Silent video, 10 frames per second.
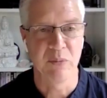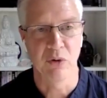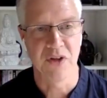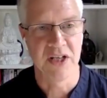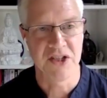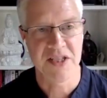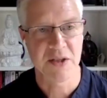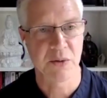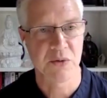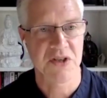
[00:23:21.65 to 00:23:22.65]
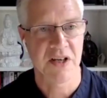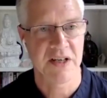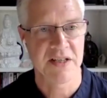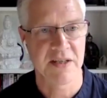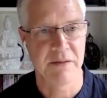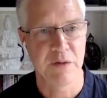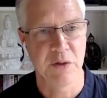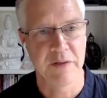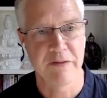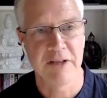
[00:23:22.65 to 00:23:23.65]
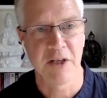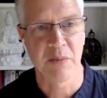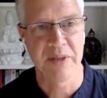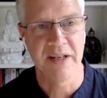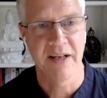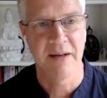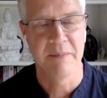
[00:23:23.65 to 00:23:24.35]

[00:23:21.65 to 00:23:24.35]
more on the logistical side. So if you're a little bit,